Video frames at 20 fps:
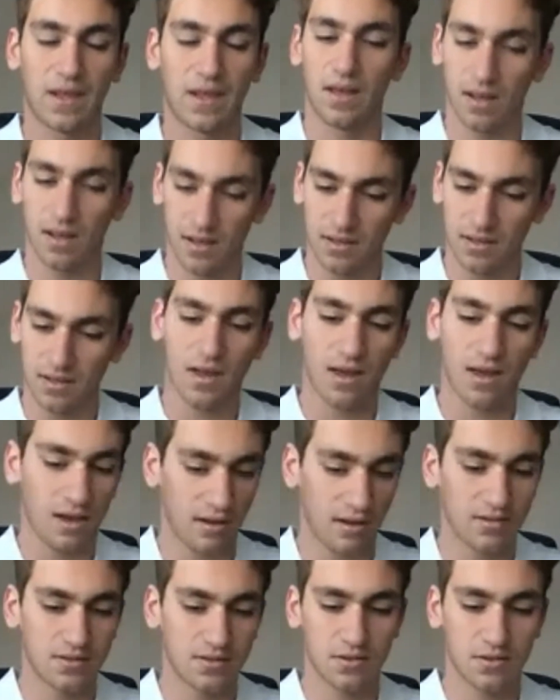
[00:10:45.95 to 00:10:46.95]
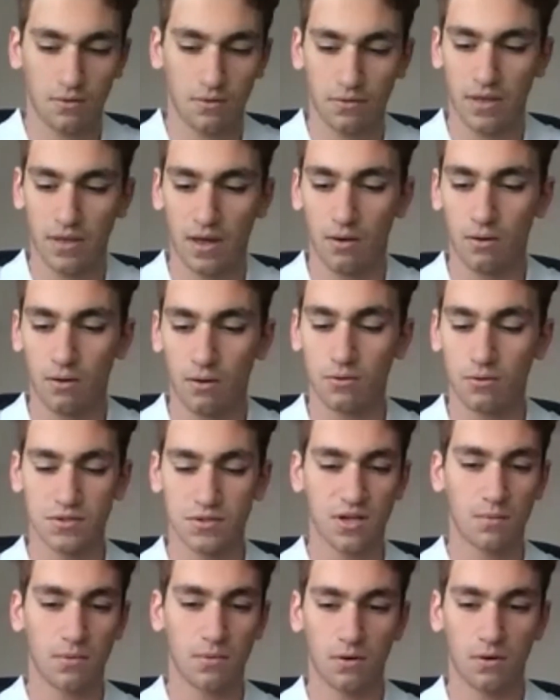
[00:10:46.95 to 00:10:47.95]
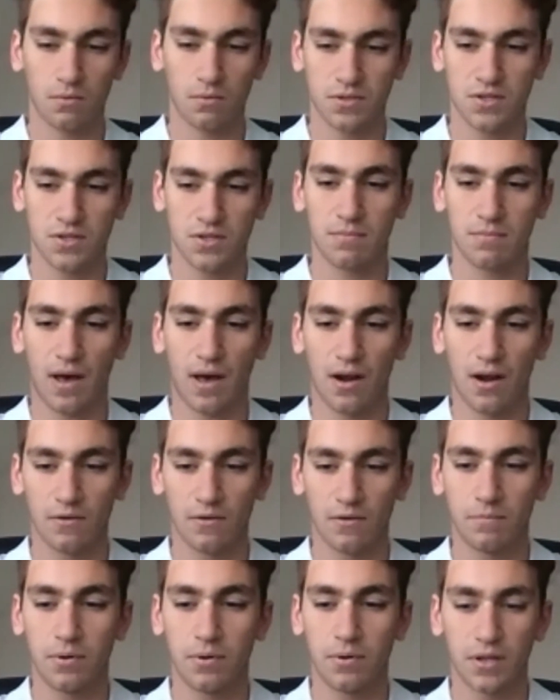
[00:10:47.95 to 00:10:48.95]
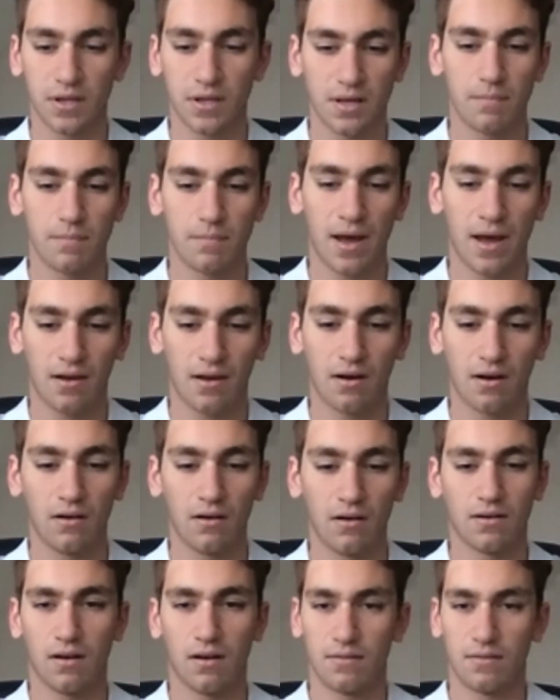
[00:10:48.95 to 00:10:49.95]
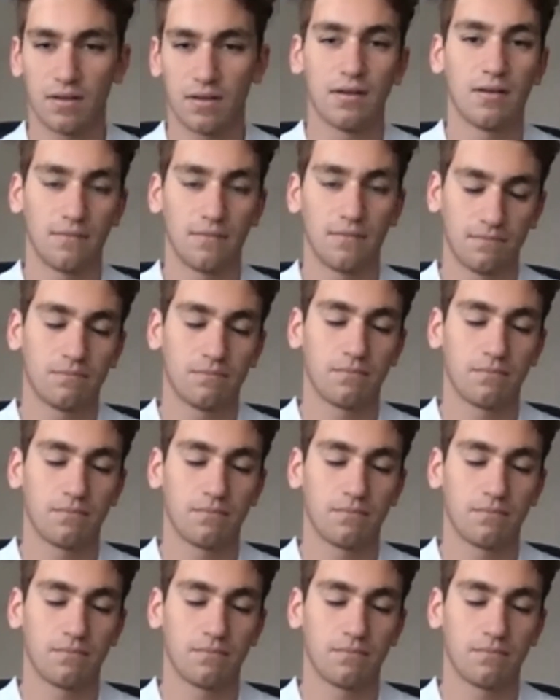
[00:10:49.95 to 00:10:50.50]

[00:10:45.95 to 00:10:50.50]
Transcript: yeah, so that whole summer was just a matter of putting it back on in a